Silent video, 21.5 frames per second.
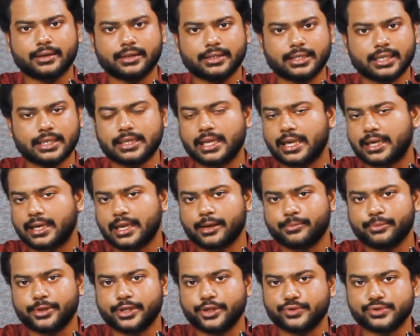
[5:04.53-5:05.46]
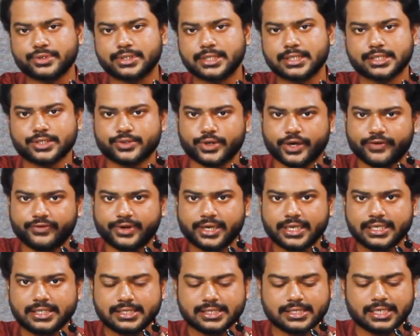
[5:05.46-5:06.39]
that can be used as a
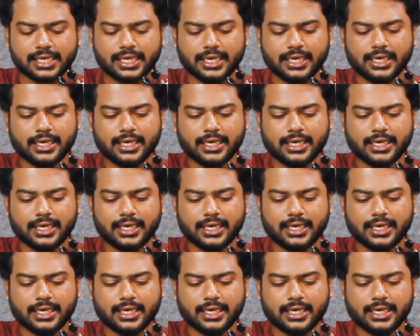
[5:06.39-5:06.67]
reference,